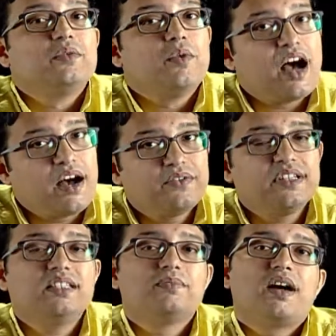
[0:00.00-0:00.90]
After
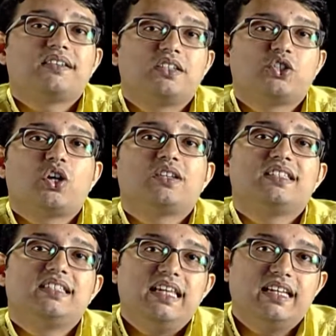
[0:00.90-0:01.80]
this master shot is
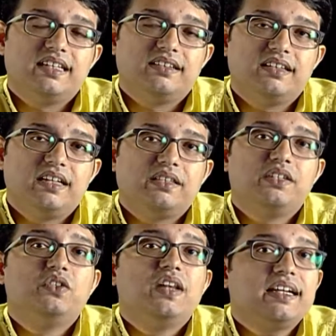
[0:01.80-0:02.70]
taken, the
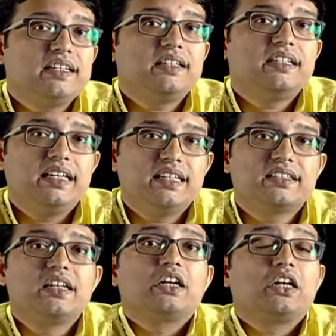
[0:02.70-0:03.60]
director takes
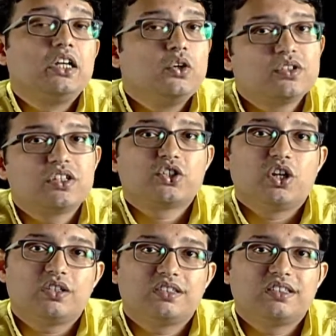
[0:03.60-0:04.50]
closer
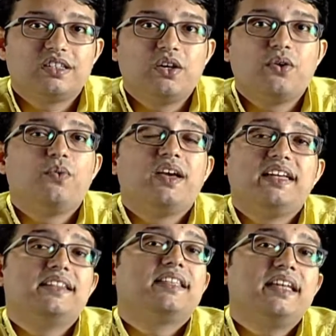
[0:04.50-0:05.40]
shots where
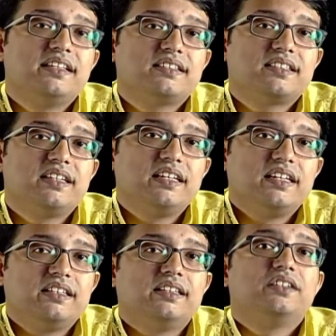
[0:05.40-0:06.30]
he thinks
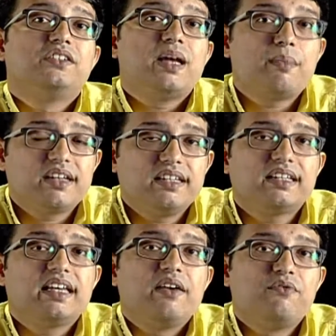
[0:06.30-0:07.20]
the
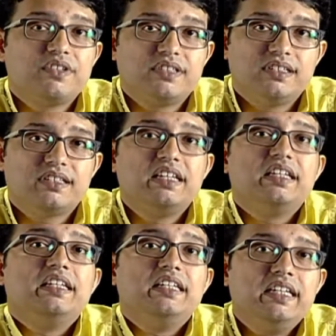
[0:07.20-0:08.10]
dramatic emphasis
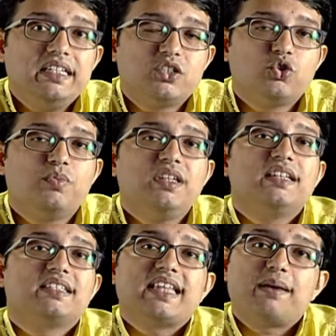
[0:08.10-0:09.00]
needs to be
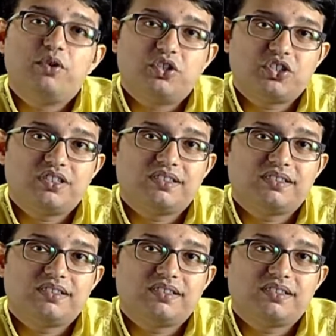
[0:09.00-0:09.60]
established.